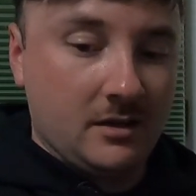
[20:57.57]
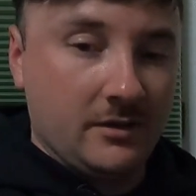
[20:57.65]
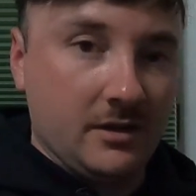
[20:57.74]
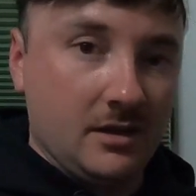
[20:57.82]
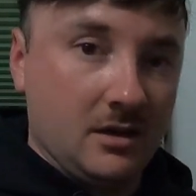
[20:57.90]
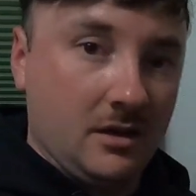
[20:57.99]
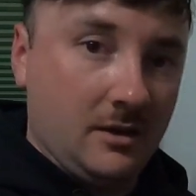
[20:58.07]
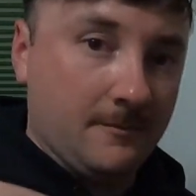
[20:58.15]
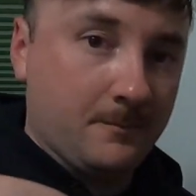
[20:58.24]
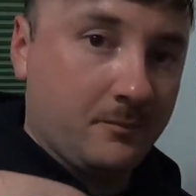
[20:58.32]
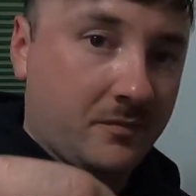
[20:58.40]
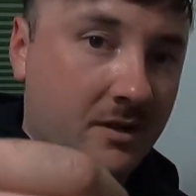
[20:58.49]
the
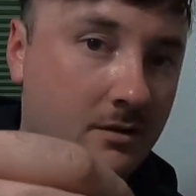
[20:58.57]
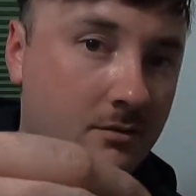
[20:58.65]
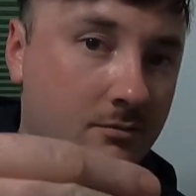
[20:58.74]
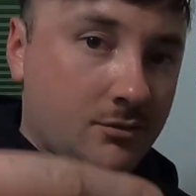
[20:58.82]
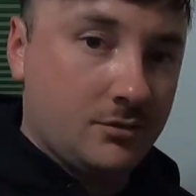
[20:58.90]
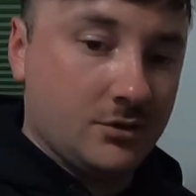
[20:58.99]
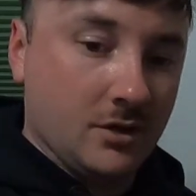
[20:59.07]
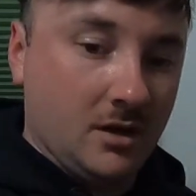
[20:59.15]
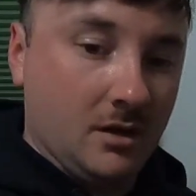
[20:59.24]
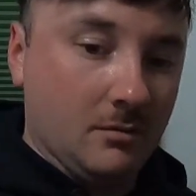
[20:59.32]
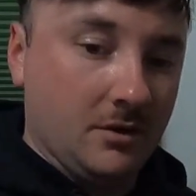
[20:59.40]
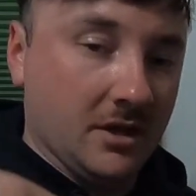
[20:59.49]

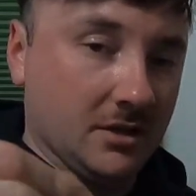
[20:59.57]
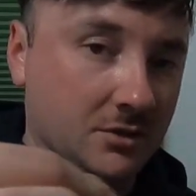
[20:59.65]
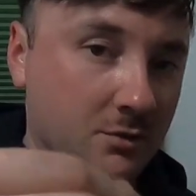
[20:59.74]
chub can